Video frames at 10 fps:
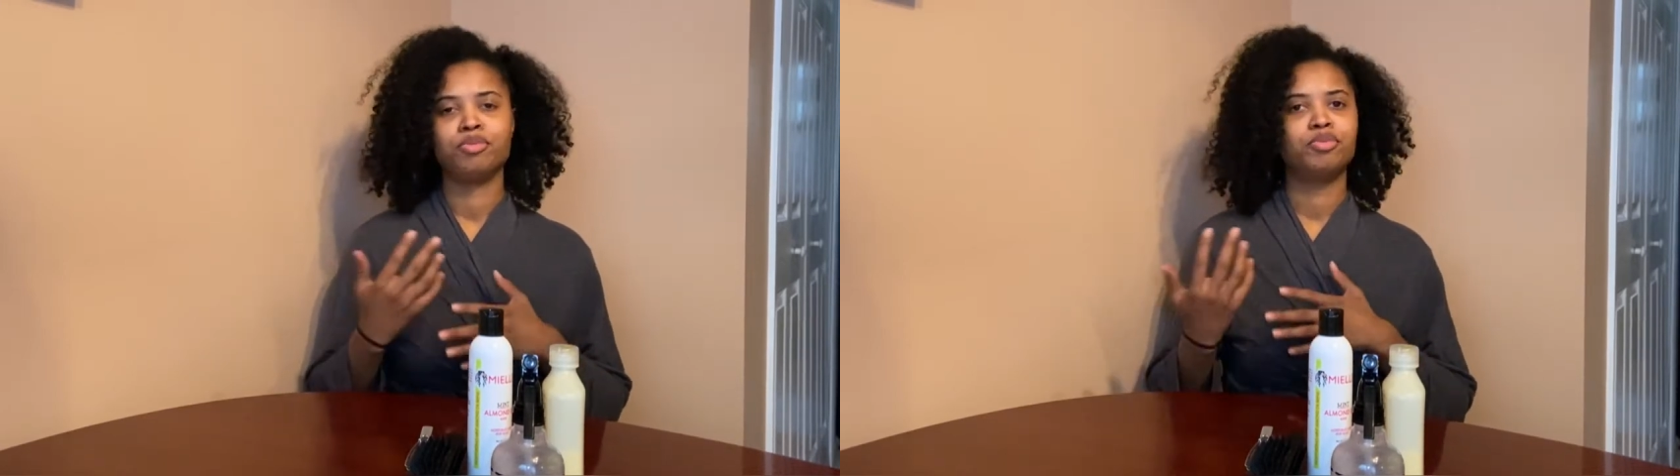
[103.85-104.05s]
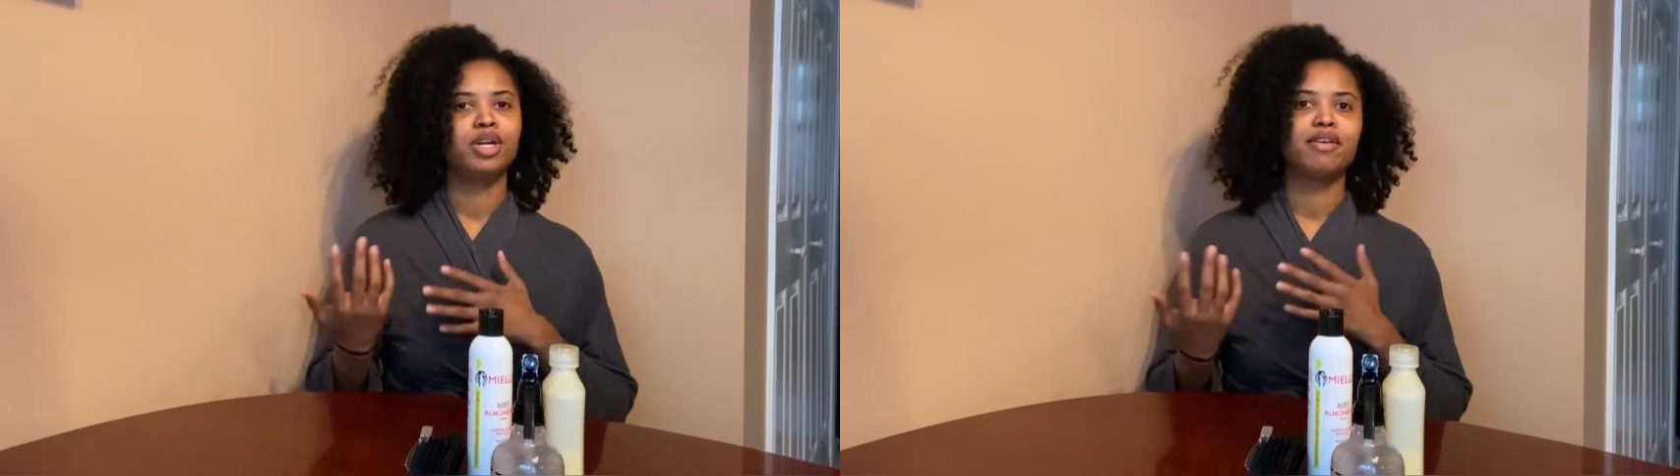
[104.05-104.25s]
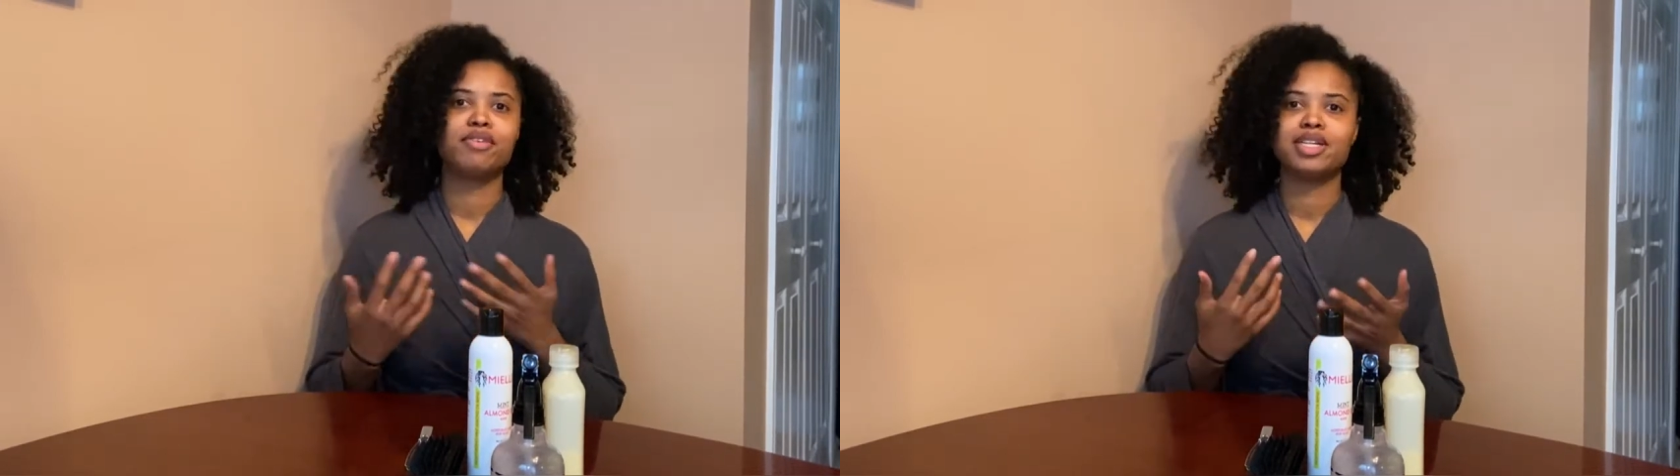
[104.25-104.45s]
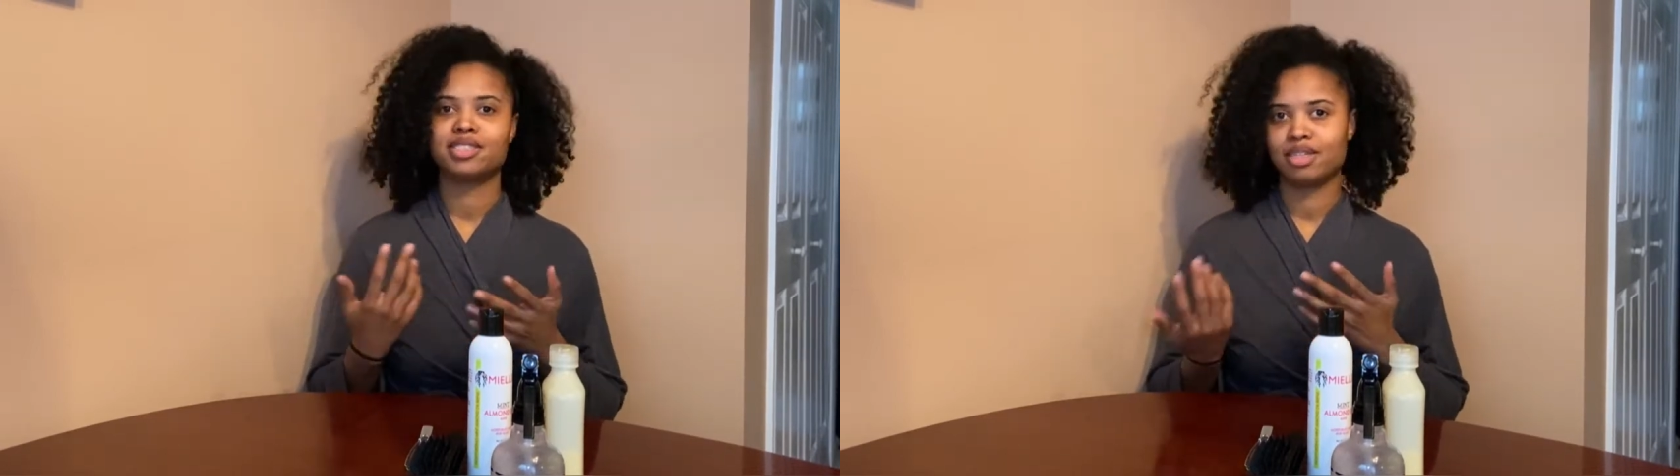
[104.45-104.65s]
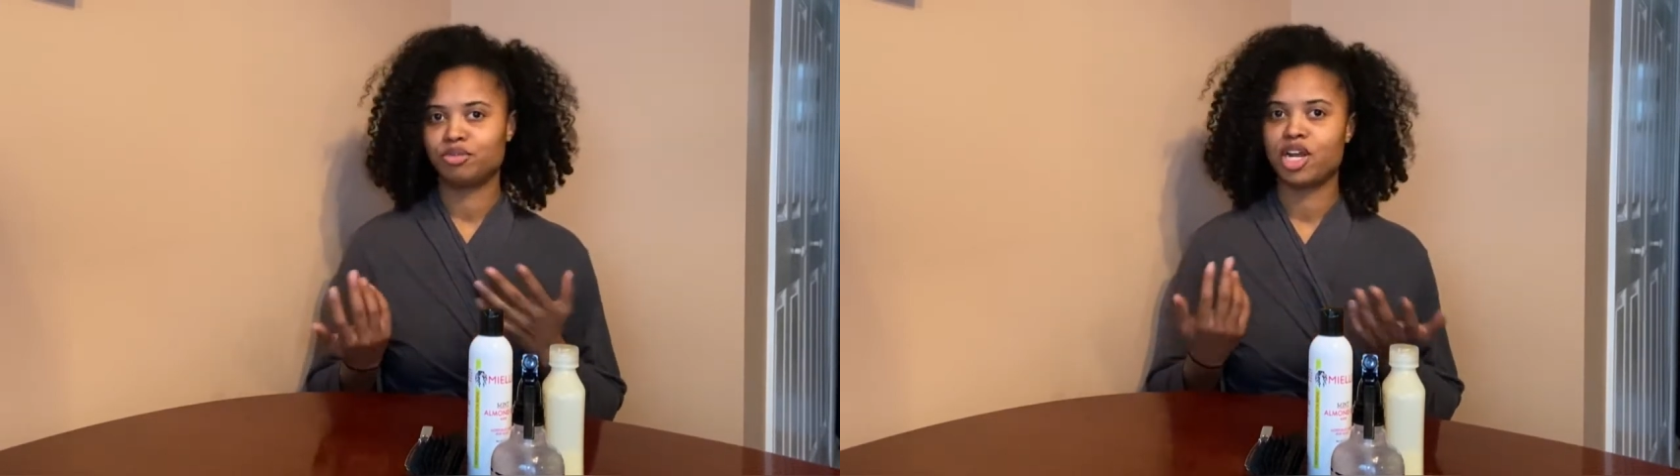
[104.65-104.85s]
whatever it
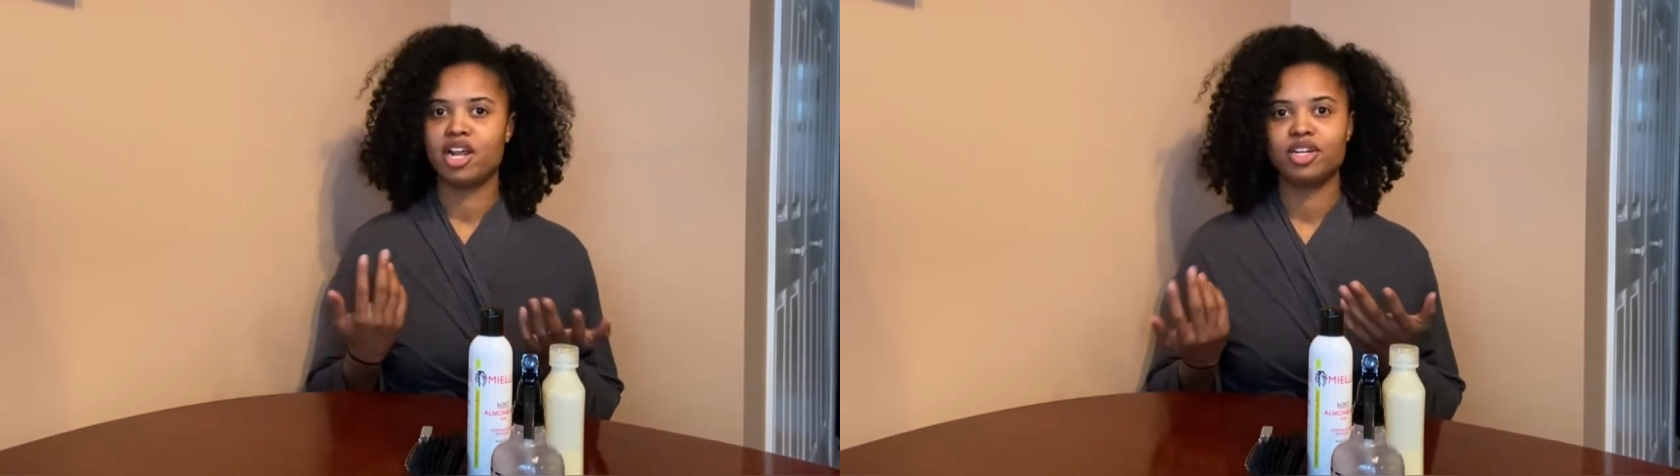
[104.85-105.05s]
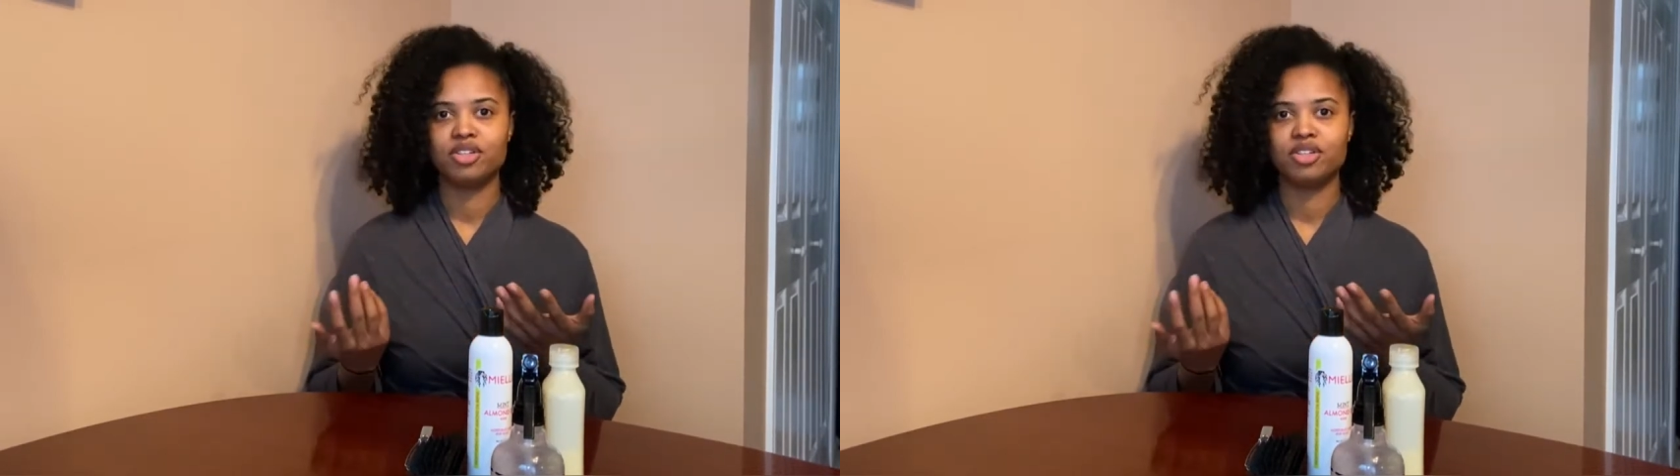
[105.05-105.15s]
is that I'm trying to